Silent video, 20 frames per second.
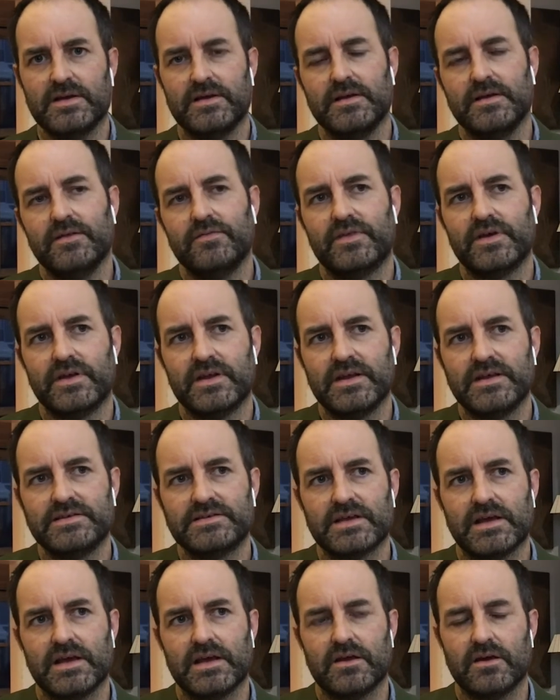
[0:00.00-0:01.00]
that is
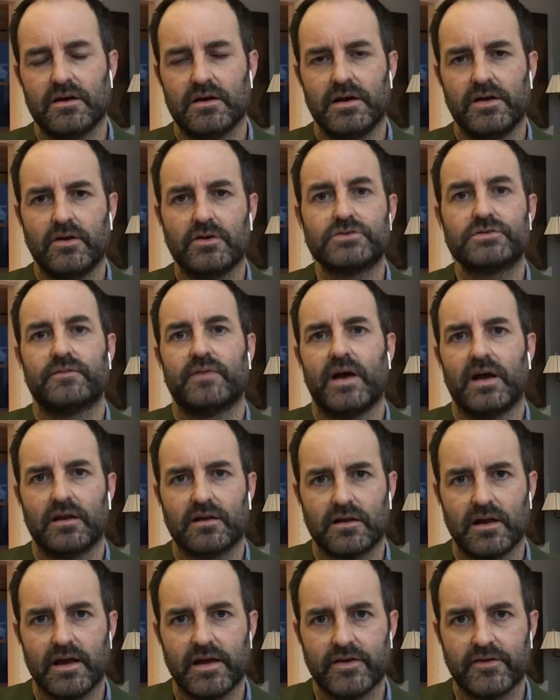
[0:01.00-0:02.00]
an ultraviolet
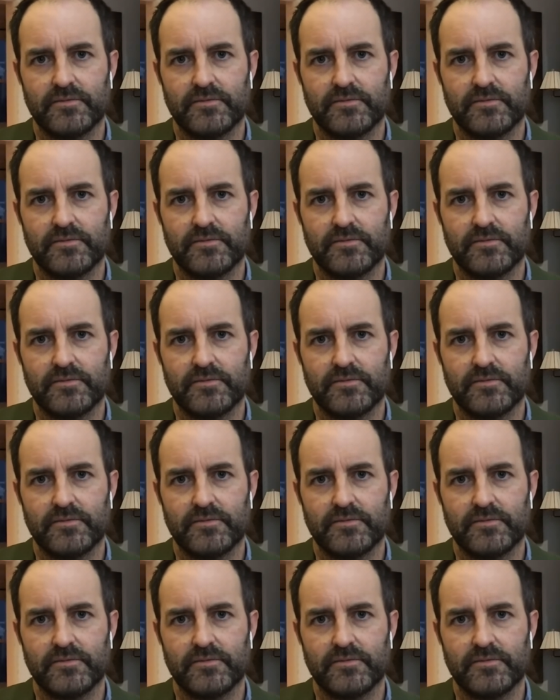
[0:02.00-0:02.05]
light.